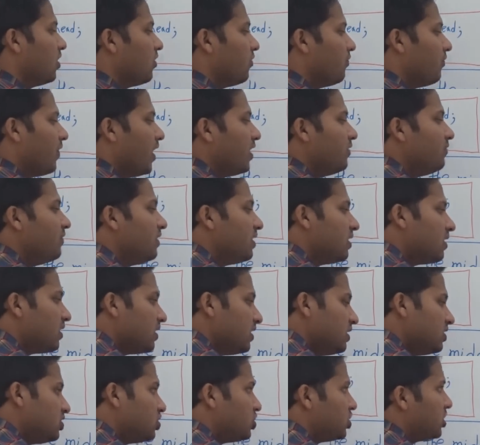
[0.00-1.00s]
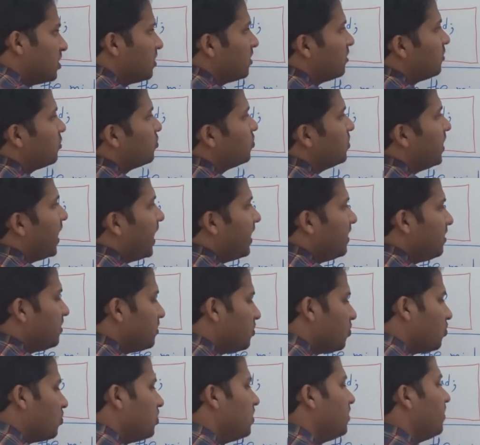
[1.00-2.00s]
When we reach to that
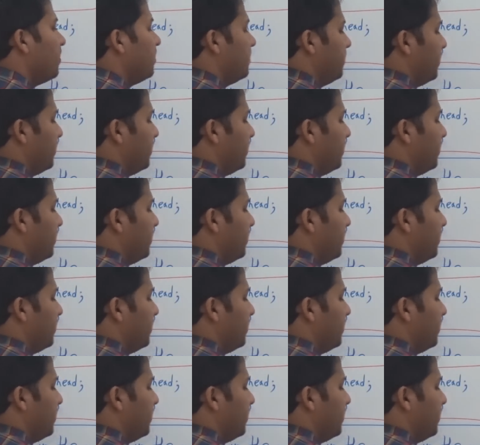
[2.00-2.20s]
node,